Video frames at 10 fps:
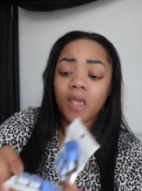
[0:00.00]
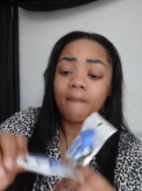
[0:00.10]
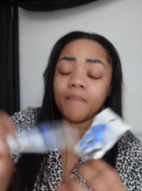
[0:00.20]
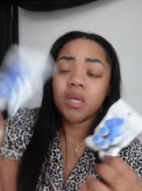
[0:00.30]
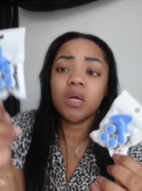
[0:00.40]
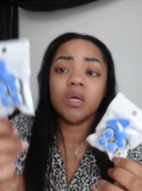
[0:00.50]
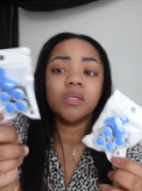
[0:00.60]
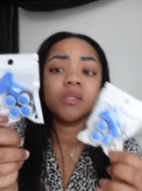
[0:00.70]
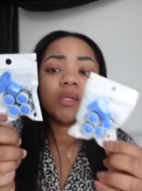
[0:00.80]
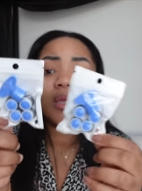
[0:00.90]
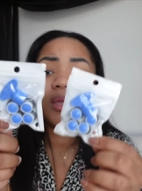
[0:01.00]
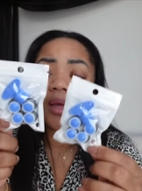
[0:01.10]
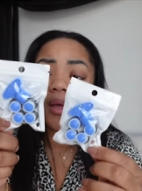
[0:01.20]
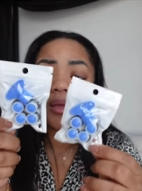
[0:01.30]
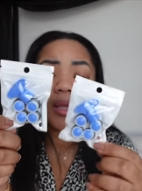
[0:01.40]
because
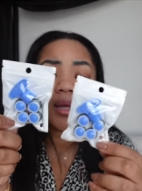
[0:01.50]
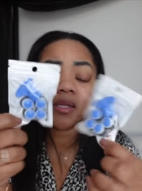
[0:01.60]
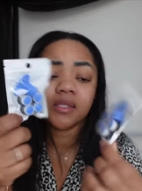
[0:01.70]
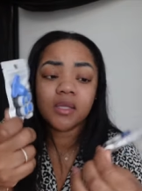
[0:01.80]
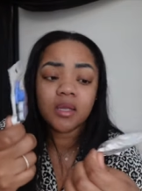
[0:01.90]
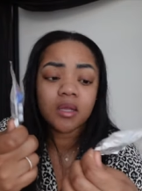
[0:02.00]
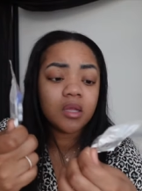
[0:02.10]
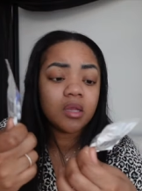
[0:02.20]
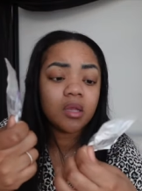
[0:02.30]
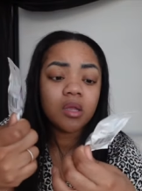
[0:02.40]
yeah like i said